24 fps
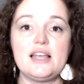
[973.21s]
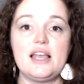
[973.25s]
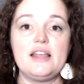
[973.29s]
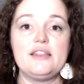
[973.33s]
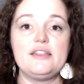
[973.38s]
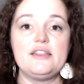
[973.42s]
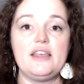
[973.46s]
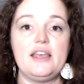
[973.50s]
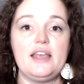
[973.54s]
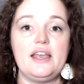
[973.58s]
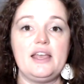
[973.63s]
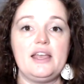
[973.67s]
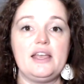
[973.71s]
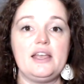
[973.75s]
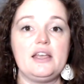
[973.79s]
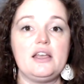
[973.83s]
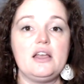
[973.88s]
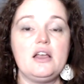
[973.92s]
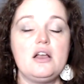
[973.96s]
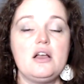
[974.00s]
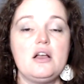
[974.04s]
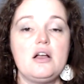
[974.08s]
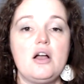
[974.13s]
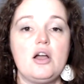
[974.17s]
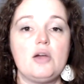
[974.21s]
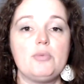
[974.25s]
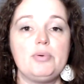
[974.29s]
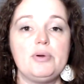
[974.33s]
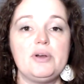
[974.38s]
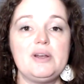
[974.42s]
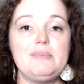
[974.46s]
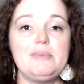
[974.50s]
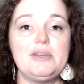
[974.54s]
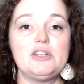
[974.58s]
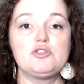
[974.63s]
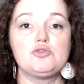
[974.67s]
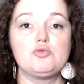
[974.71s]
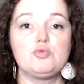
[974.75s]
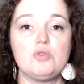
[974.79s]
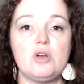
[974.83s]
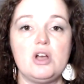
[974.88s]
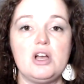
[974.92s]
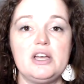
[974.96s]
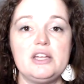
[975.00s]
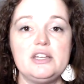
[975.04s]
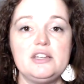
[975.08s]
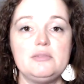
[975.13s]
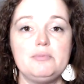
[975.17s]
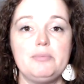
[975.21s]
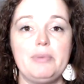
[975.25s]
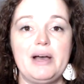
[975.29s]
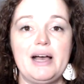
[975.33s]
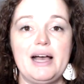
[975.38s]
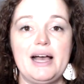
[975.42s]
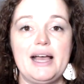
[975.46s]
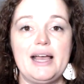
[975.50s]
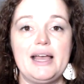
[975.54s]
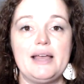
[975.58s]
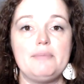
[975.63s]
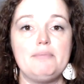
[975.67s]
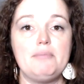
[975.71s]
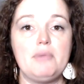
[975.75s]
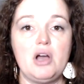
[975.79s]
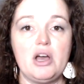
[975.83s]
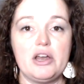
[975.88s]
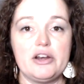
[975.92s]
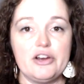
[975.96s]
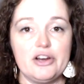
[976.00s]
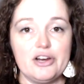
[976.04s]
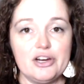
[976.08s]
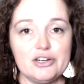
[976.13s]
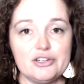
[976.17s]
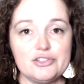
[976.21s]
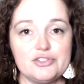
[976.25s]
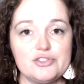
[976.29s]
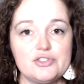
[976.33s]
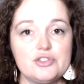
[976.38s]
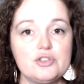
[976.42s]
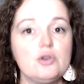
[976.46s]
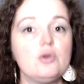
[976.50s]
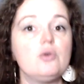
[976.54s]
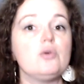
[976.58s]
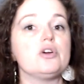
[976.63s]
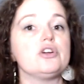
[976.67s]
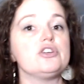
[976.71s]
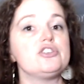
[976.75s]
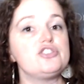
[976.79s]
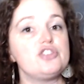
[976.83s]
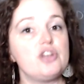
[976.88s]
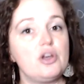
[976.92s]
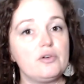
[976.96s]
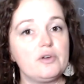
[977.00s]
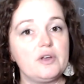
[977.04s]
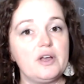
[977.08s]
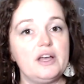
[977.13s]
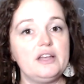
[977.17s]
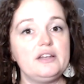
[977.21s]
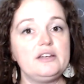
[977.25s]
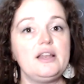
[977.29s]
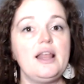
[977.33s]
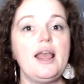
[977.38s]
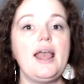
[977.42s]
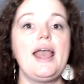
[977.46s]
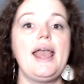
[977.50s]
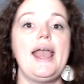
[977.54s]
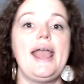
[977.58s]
and they are pretty much run by monarchs or shogun